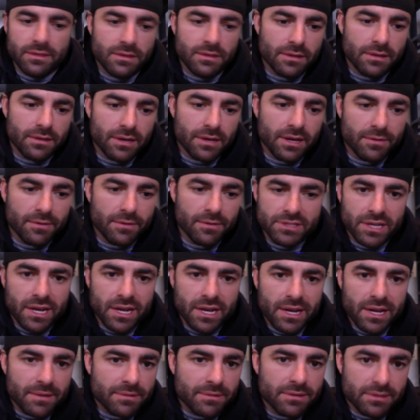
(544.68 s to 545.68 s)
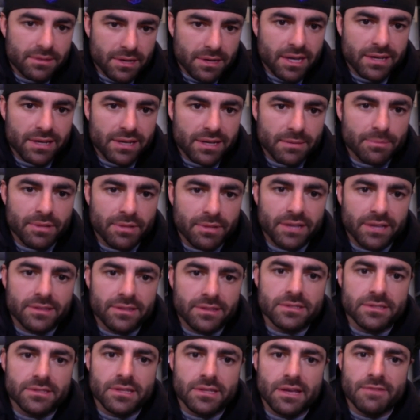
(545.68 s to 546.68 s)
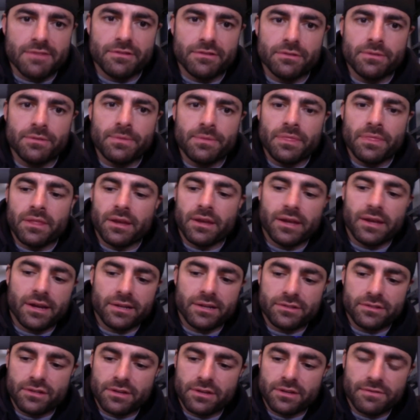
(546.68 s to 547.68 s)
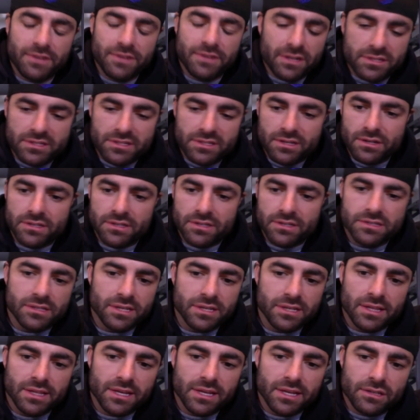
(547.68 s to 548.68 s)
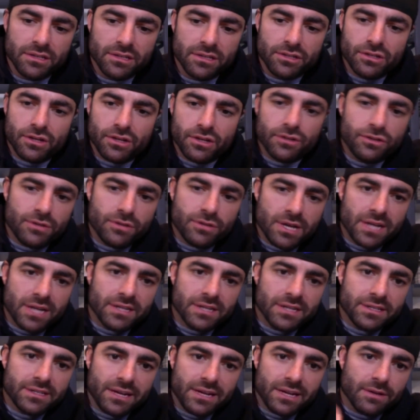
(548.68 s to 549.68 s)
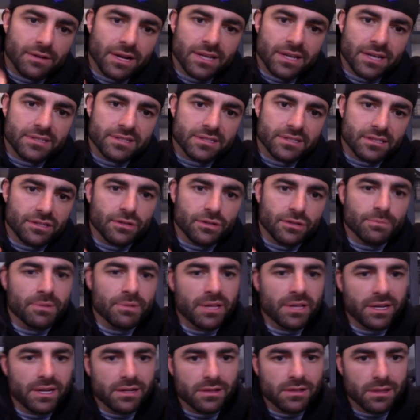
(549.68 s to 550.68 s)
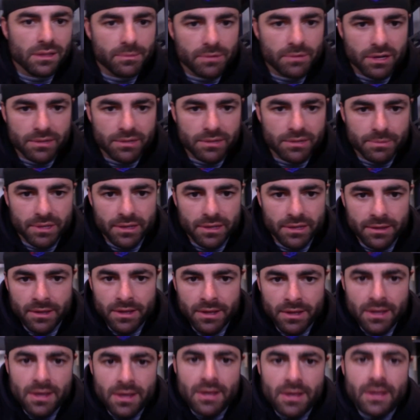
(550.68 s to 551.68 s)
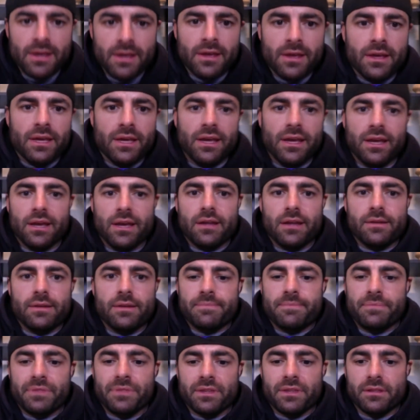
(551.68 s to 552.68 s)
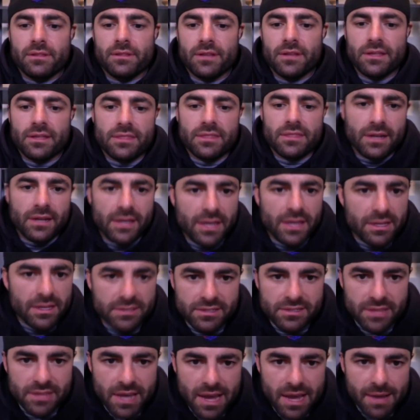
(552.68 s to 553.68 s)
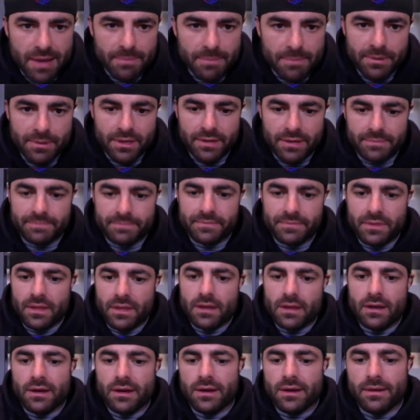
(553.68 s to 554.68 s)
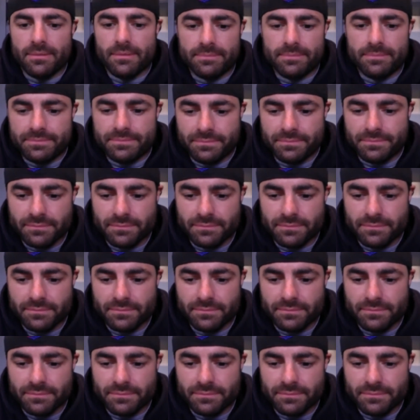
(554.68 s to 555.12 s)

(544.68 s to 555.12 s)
I was like, I I can play at this level, and I took it very seriously. And then you know, you kind of digress, and you're playing club rugby, and nothing against that, but um,